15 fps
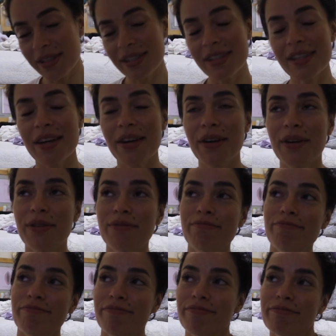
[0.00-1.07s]
So,
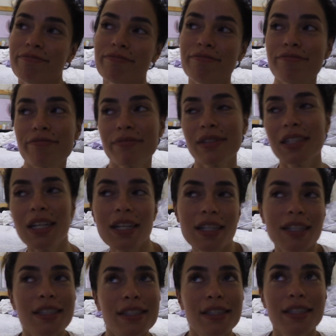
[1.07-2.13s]

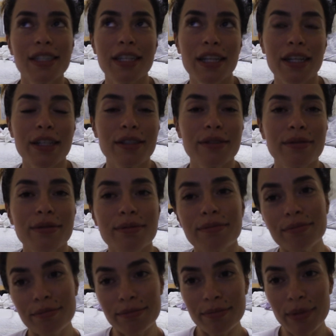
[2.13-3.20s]
you know,
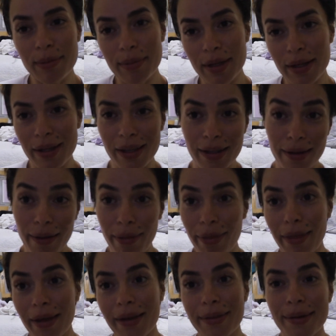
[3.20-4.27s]
maybe I'll get a little
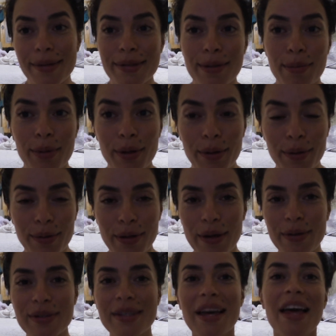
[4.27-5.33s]
thick this summer. Who
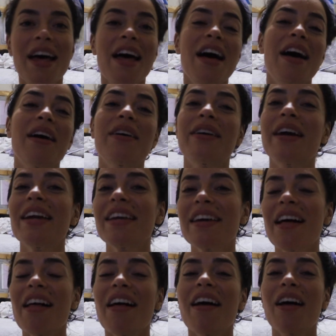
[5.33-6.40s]
knows? All right,
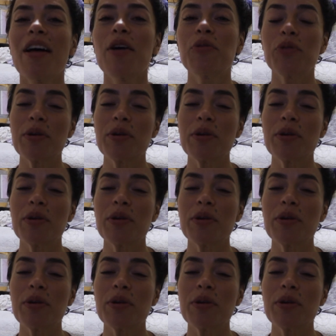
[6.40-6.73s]
y'all.